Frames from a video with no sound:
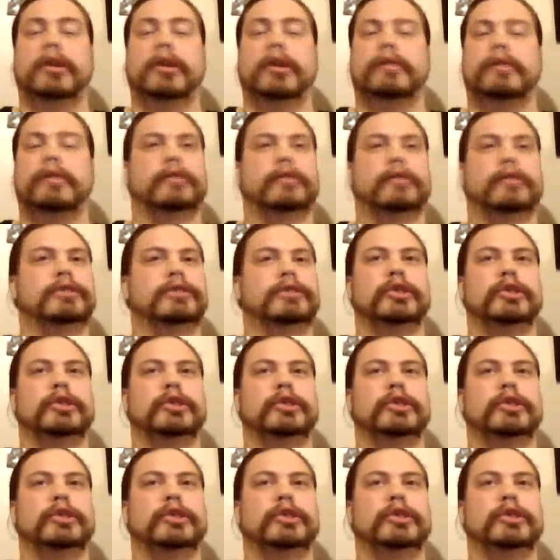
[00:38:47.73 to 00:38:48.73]
printed the full
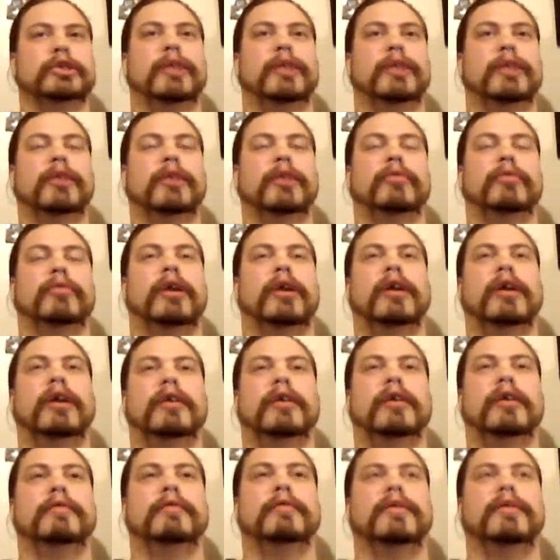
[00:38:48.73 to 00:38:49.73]
6-panel one
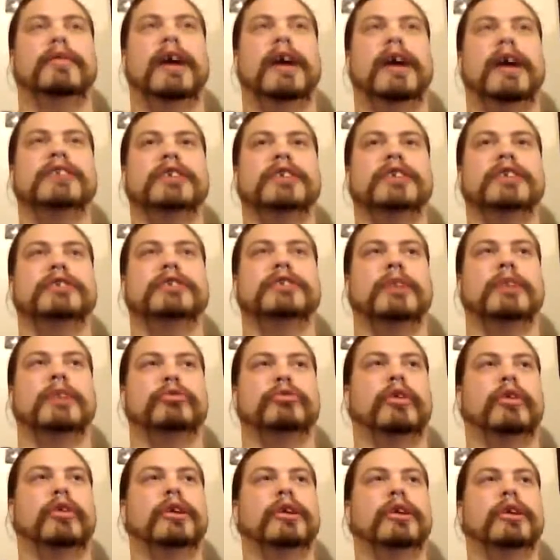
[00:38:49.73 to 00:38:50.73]
where I essentially am
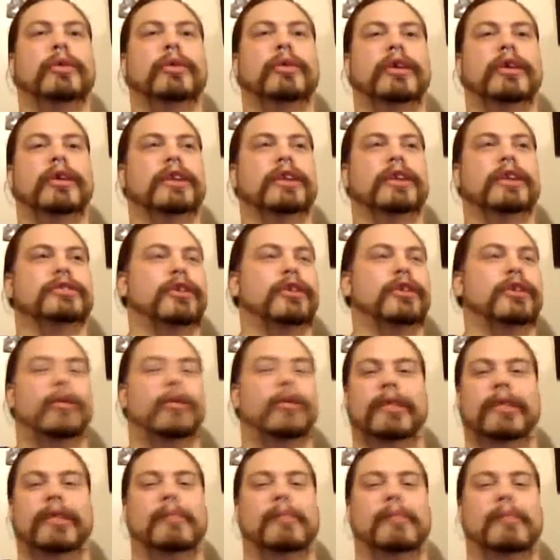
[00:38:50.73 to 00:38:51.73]
drilling into a kid's
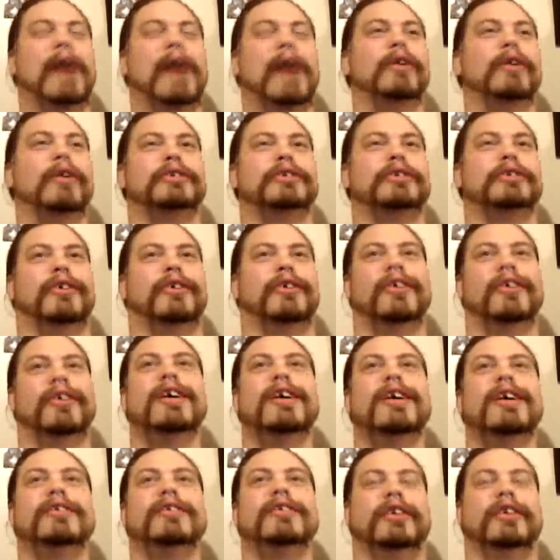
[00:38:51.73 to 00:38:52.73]
skull with a power drill
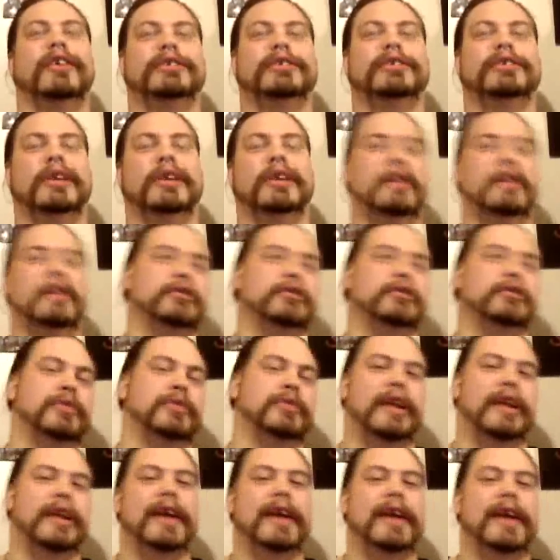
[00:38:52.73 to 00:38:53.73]
to illustrate the difference
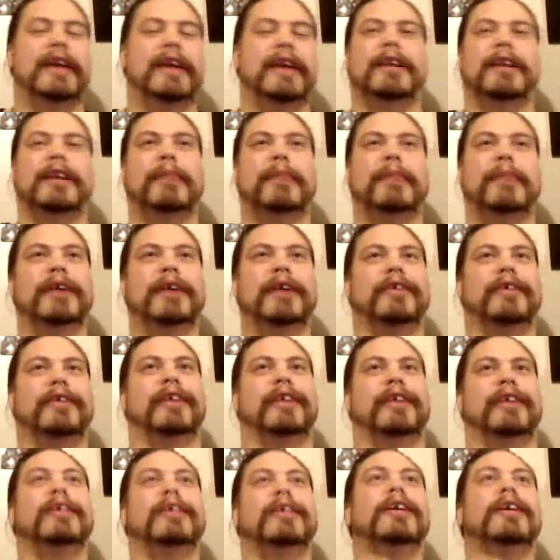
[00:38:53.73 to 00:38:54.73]
between a headache and a
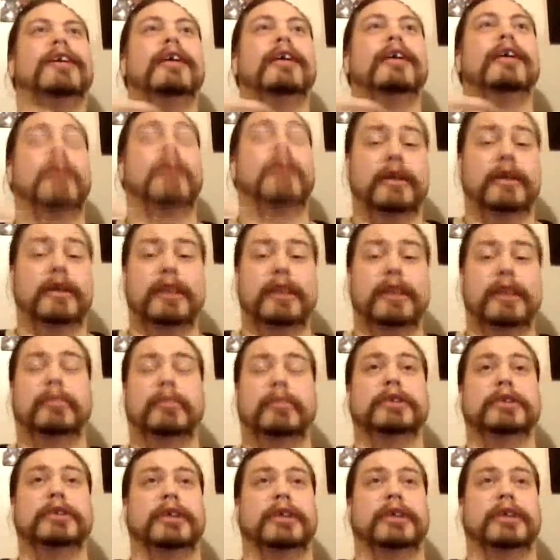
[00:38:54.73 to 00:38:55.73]
migraine. Yeah, and they
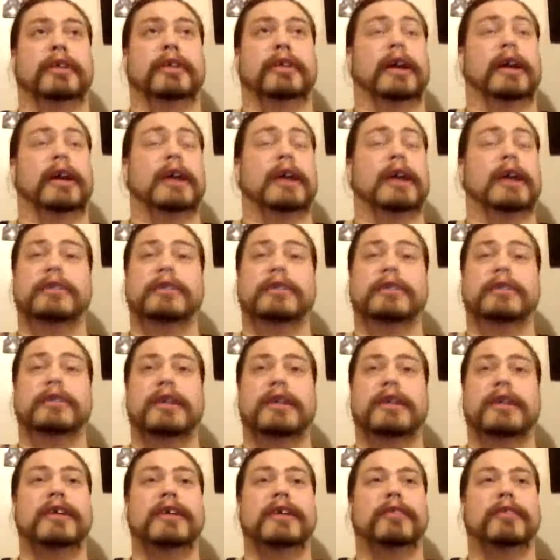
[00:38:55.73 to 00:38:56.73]
printed it. Like, I did an
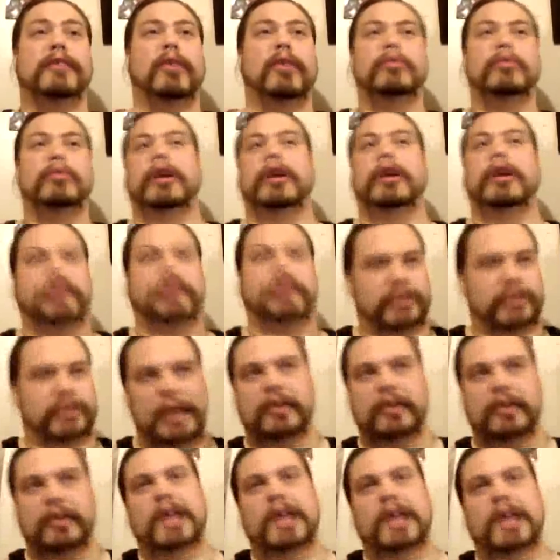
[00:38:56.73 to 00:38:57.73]
edited one where I just
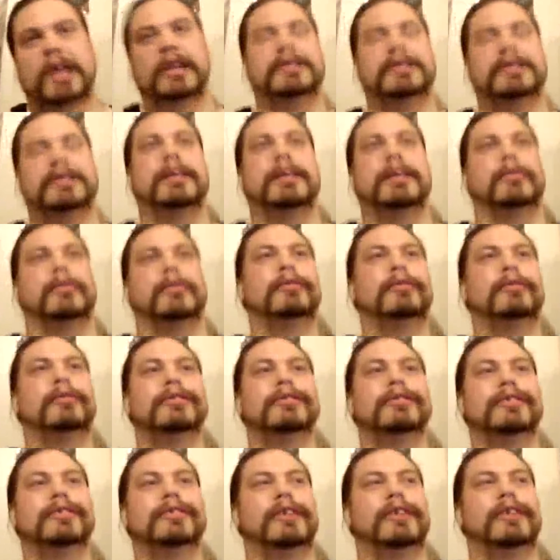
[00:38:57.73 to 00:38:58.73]
slammed his head to the
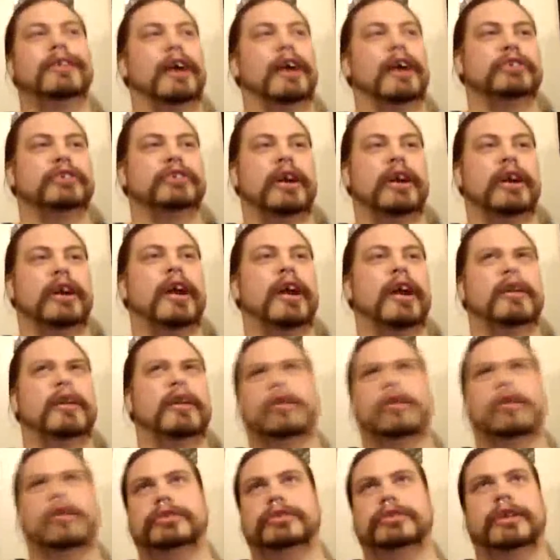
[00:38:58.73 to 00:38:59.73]
table. How's your
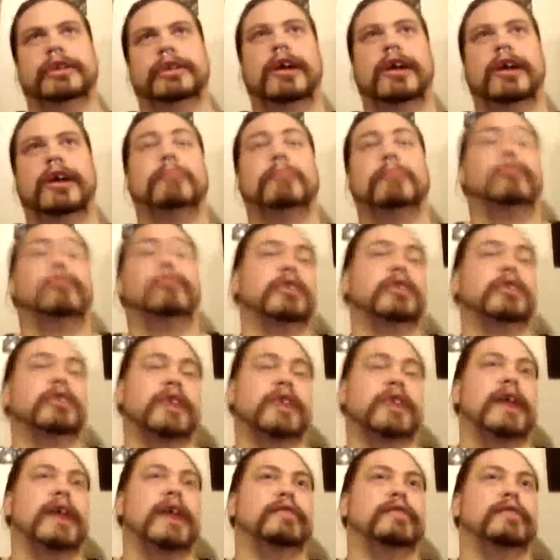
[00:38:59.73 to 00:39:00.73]
headache? Oh, shut up.
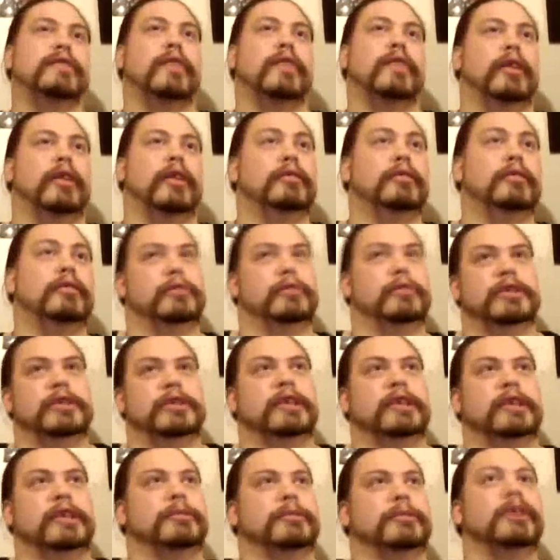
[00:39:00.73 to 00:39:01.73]
Wasn't as funny.
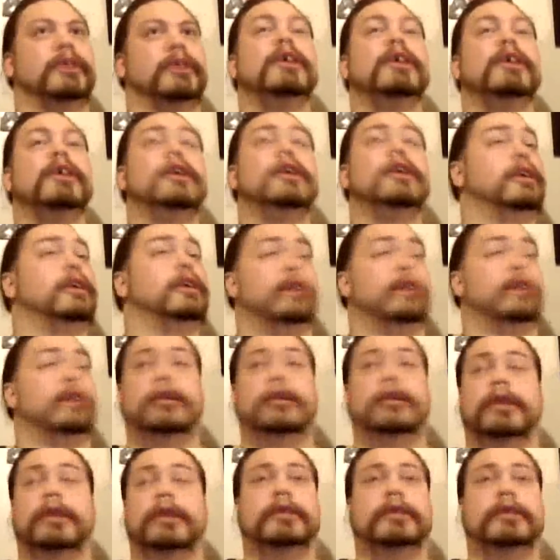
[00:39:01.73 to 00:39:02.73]
It's not to me.
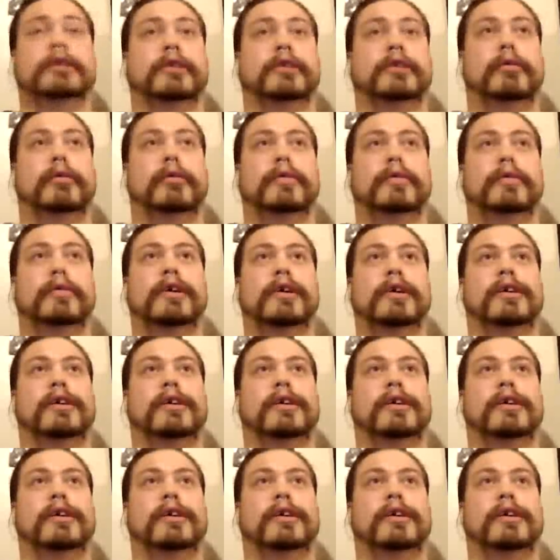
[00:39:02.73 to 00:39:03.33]
No, they did the whole